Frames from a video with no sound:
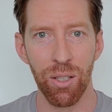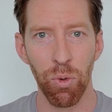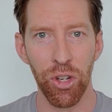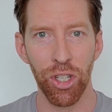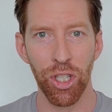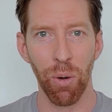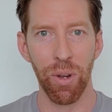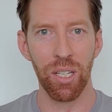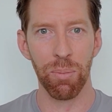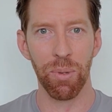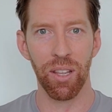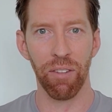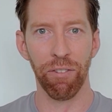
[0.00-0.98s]
which is going to be
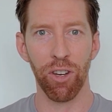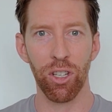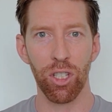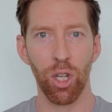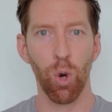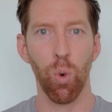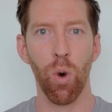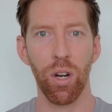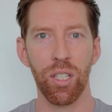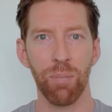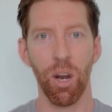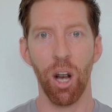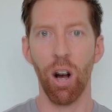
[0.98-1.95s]
the first
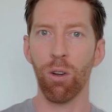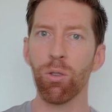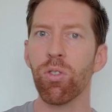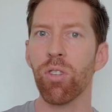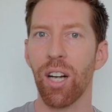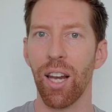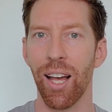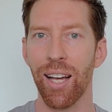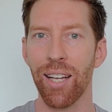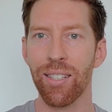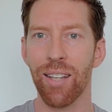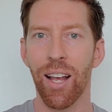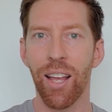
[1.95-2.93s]
Quantum Ultra
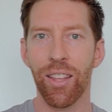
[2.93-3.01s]
class